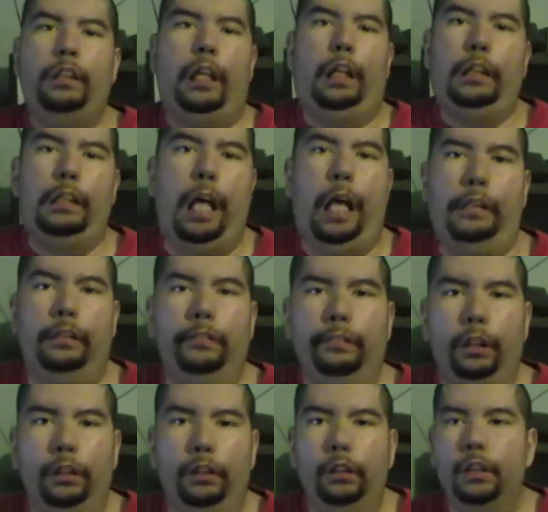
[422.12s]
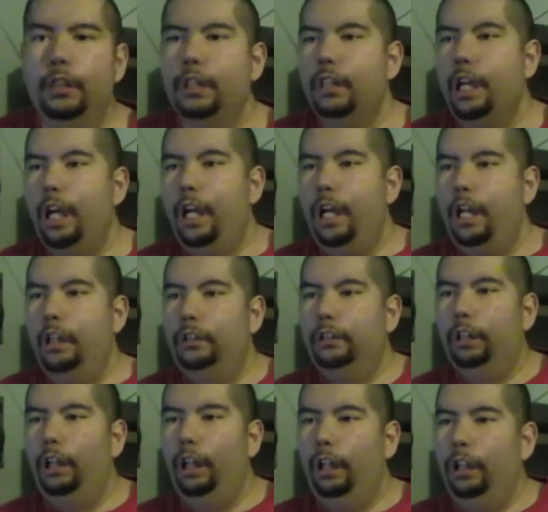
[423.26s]
like an animal,
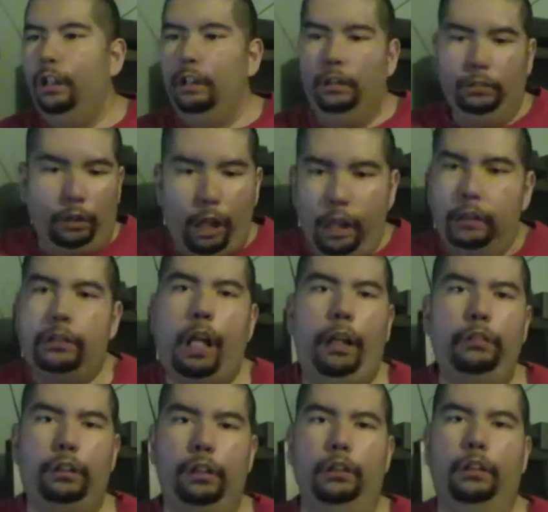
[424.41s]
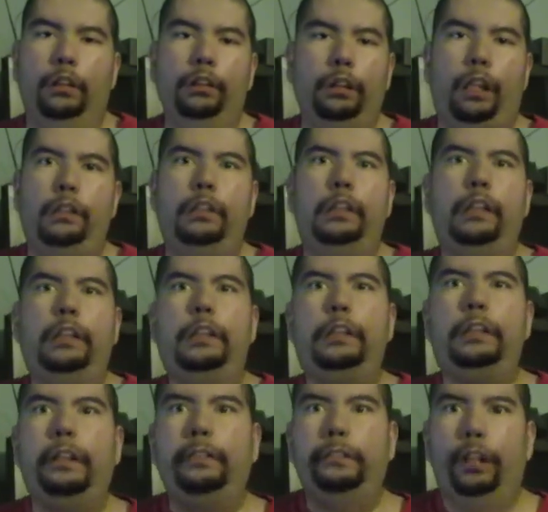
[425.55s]
and he kidnaps her and tries to
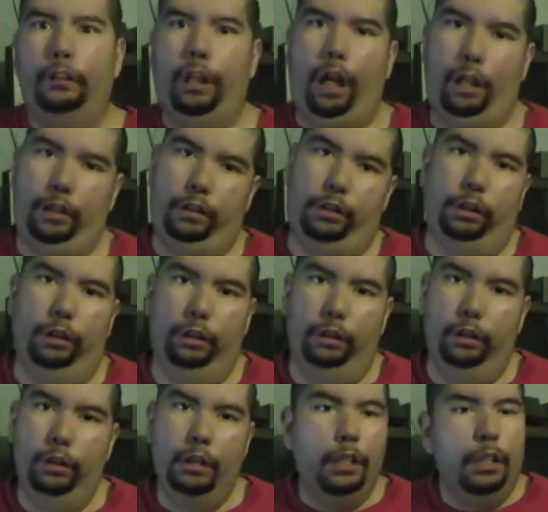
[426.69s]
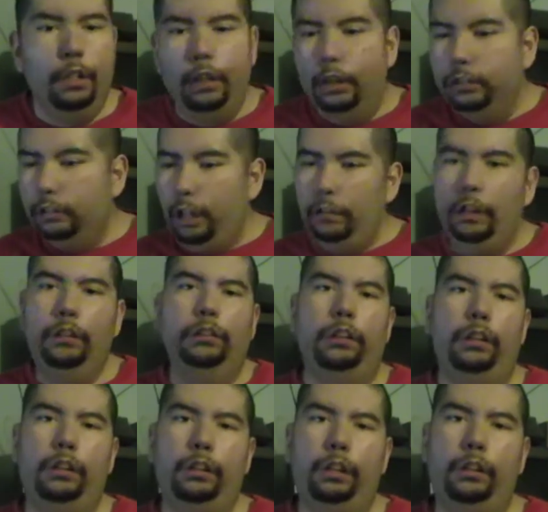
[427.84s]
civilize her. Very
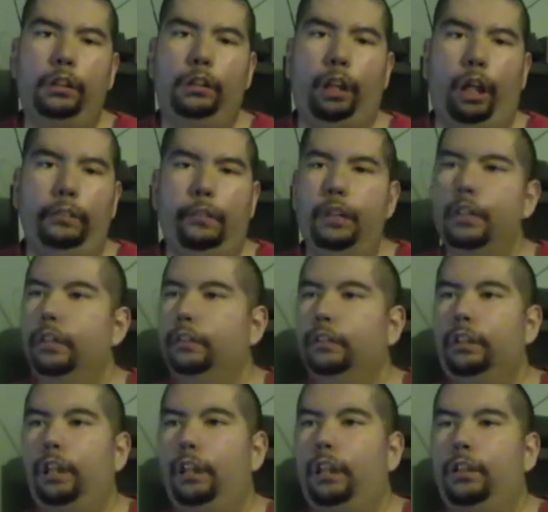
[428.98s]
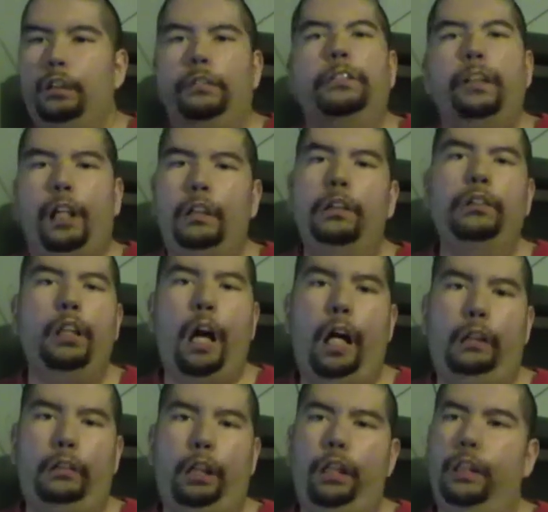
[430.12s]
twisted stuff. The final
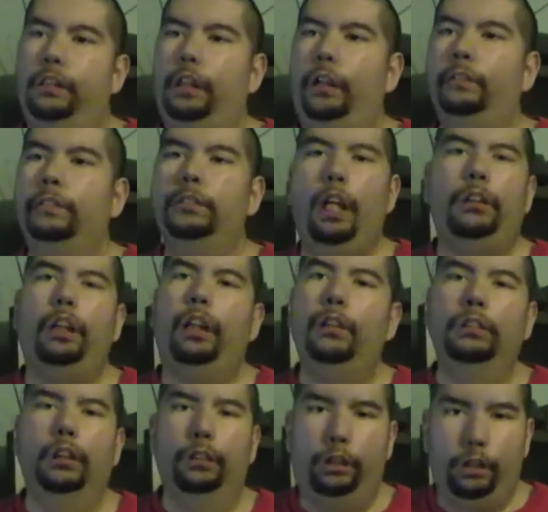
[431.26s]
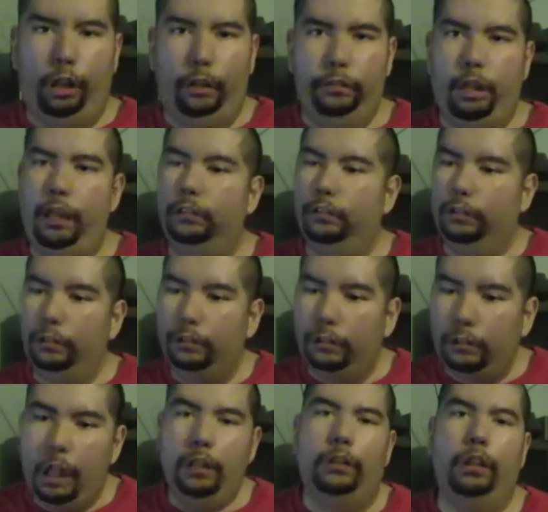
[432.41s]
act is very gruesome and
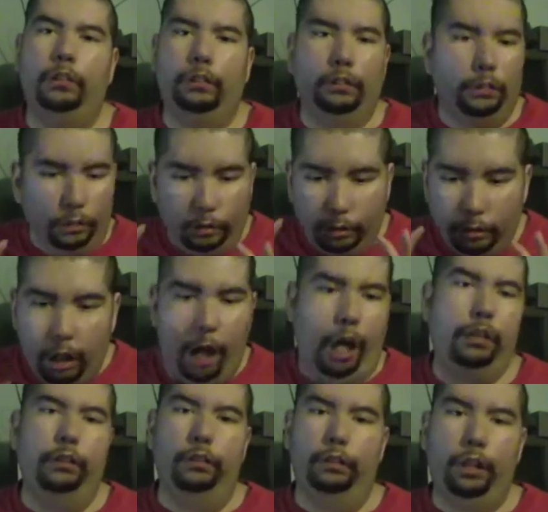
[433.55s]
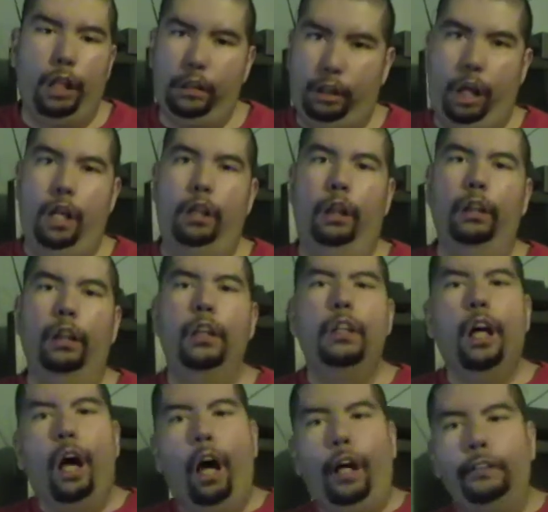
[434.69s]
very wild as hell.
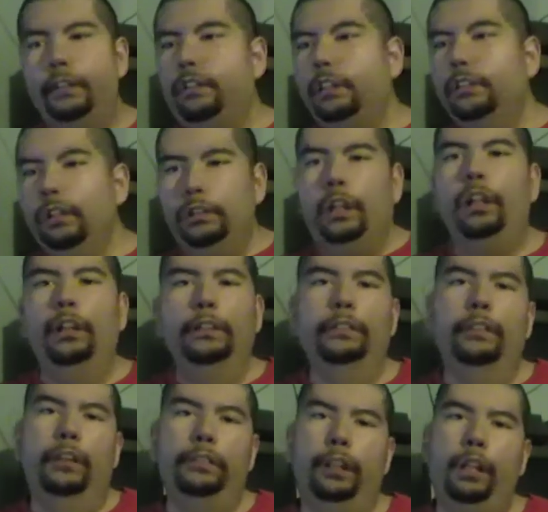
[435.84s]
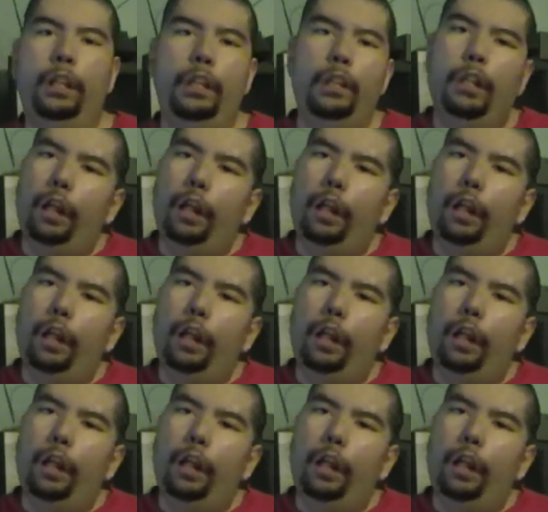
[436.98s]
It's a really cool movie,